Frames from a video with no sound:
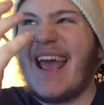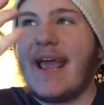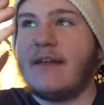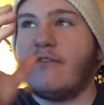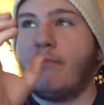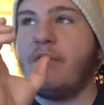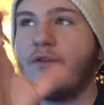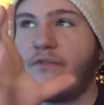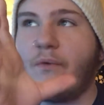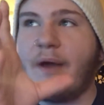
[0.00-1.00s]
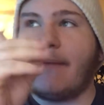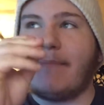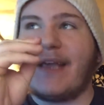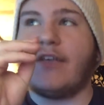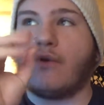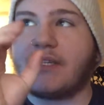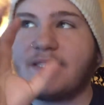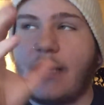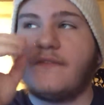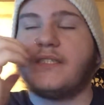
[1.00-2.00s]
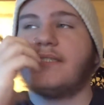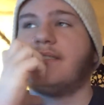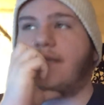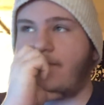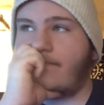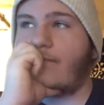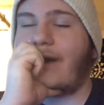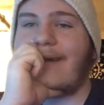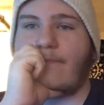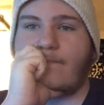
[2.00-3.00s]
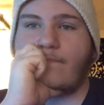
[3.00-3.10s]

and beautiful way to make yourself succeed. Wow